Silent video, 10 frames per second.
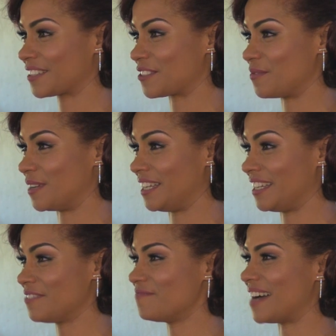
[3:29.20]
to
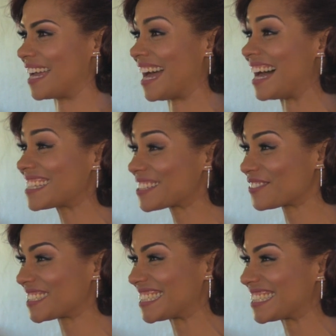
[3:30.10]
be my
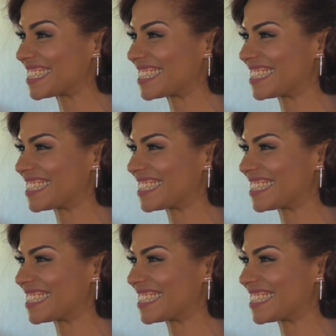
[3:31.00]
husband.